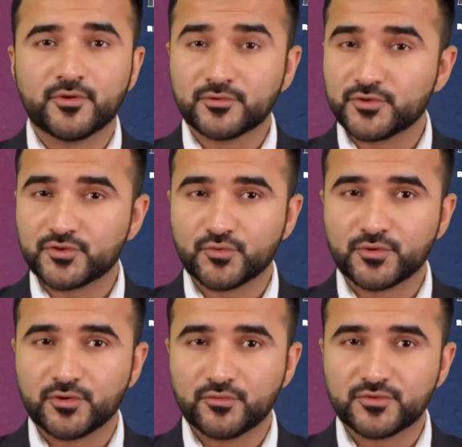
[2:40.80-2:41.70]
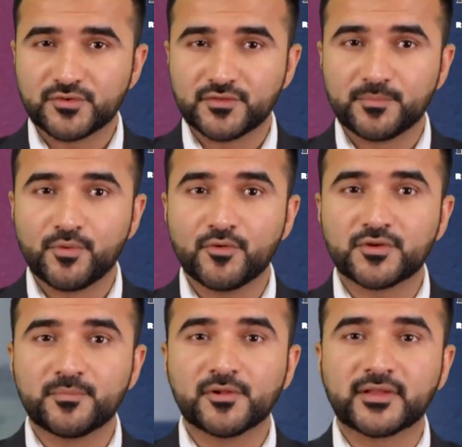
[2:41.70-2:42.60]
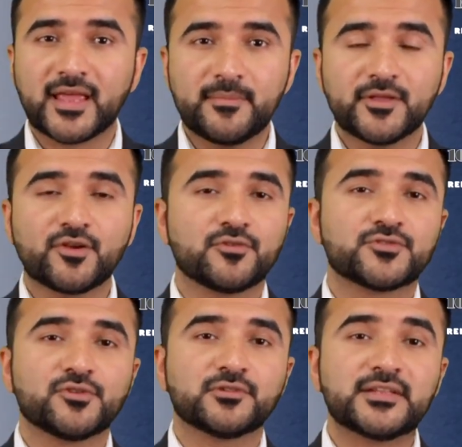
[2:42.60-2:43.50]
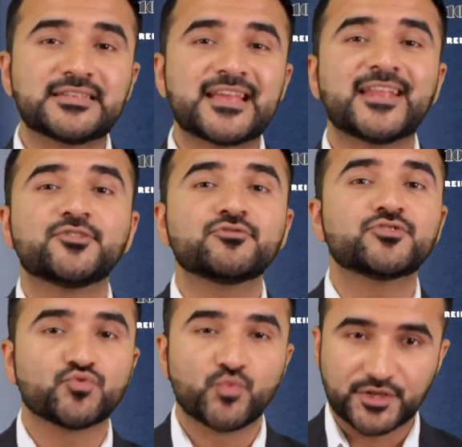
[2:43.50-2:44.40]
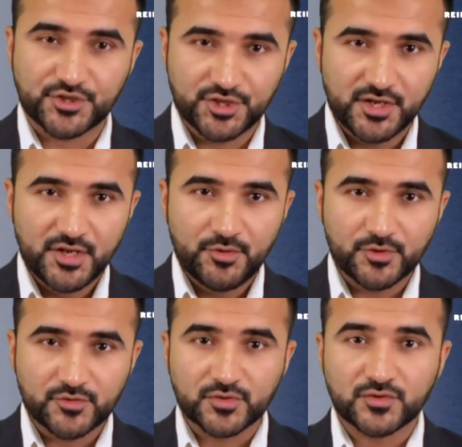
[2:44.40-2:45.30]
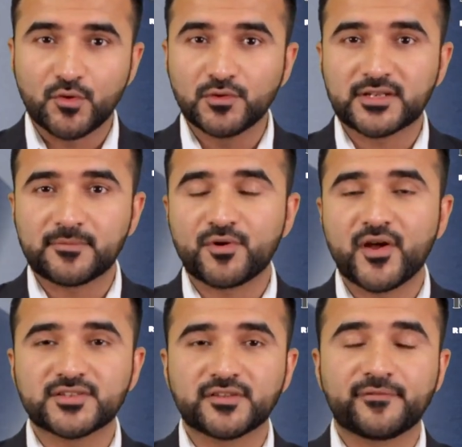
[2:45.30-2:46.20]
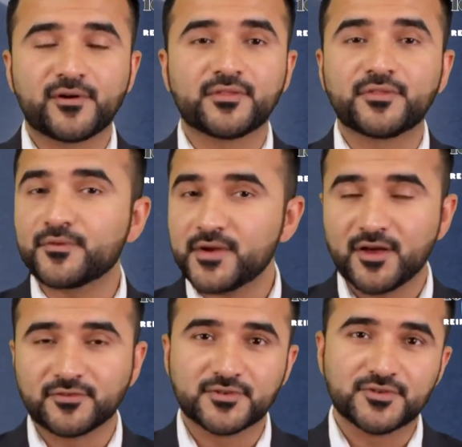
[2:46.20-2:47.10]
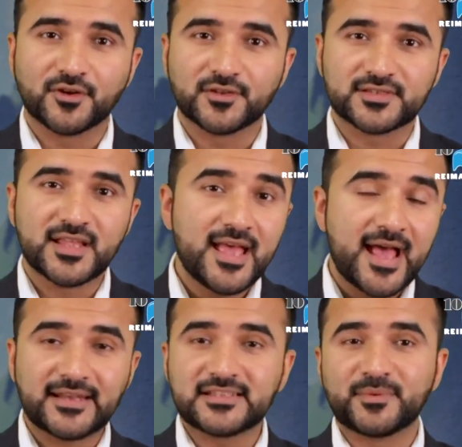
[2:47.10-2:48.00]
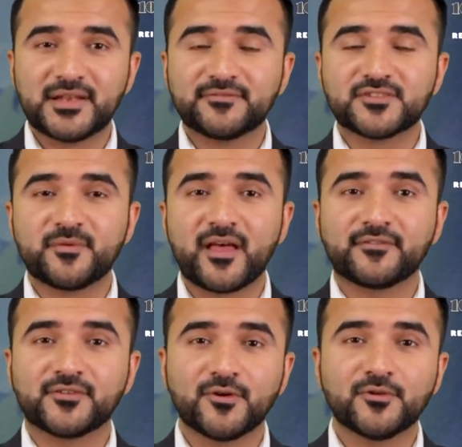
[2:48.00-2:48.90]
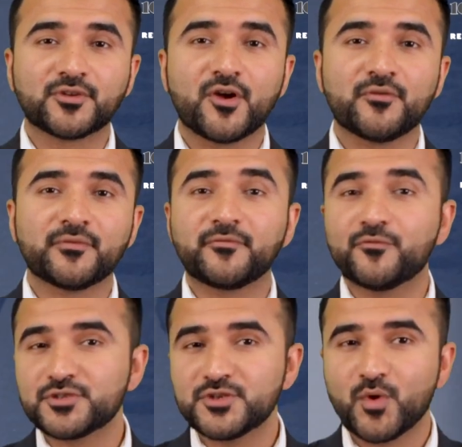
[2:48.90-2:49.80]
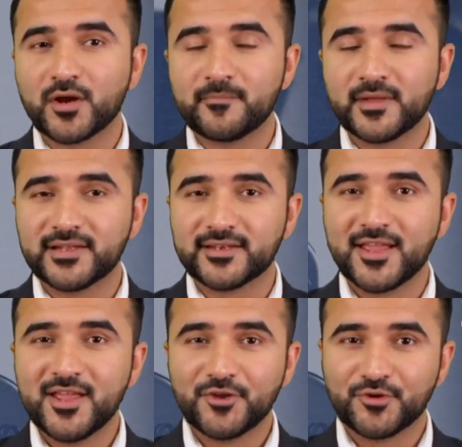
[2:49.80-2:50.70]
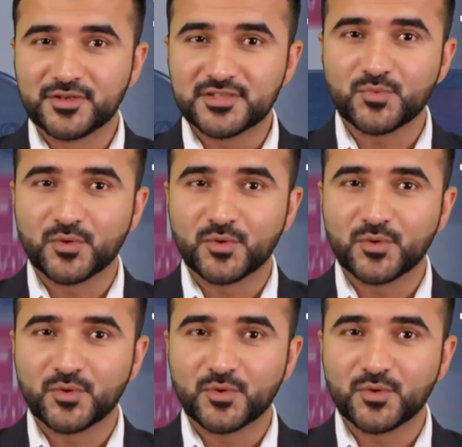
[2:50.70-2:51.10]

We also saw the launch of the portable gaming console Nintendo Switch, which was sold at a price of around $300 and is believed to have sold over 41 million units